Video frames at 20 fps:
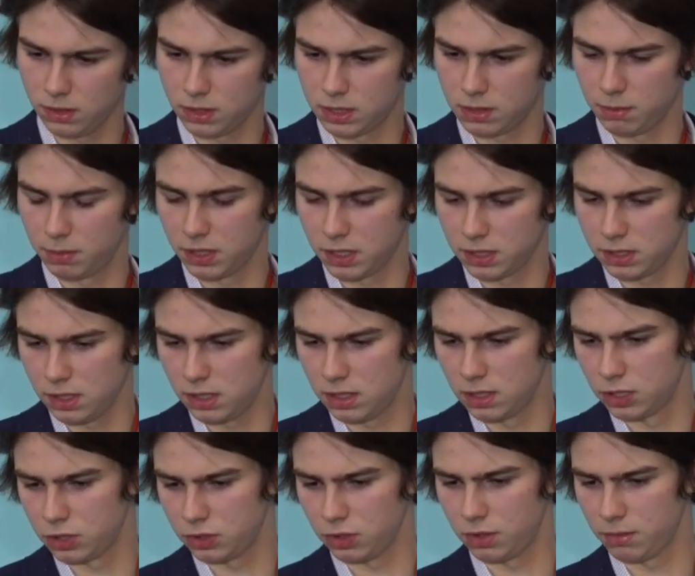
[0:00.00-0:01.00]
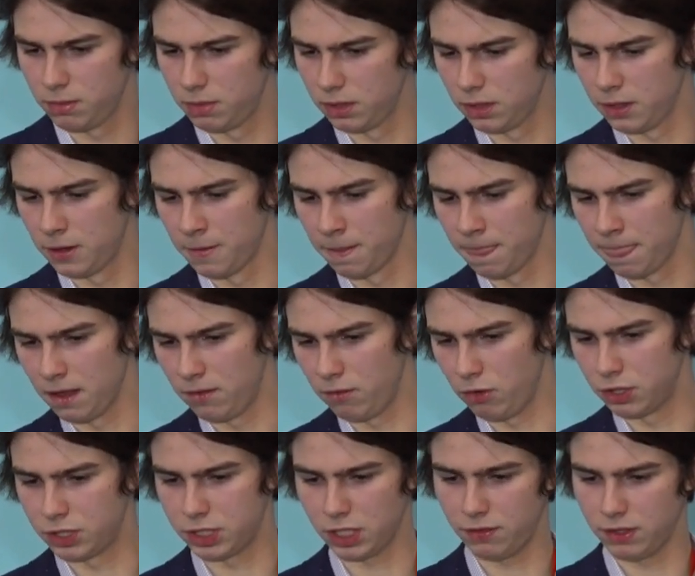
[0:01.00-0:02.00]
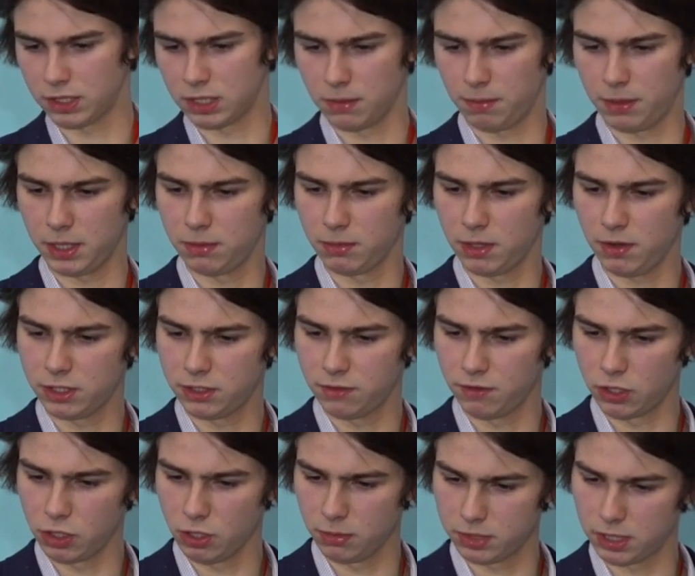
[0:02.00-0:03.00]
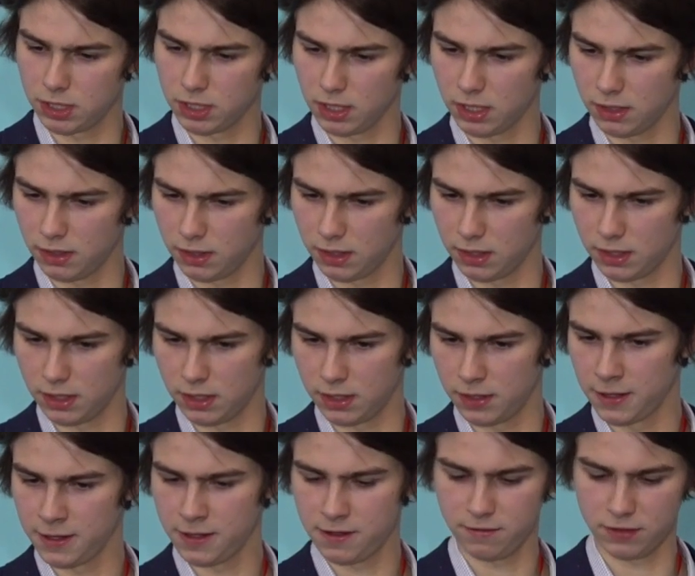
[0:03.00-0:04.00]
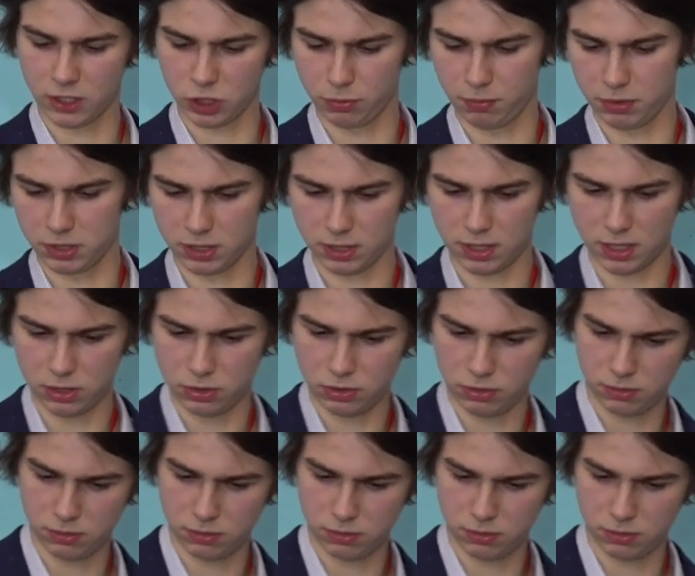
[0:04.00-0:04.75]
rather positive or negative. If there was something suspicious, it may be the middle ground.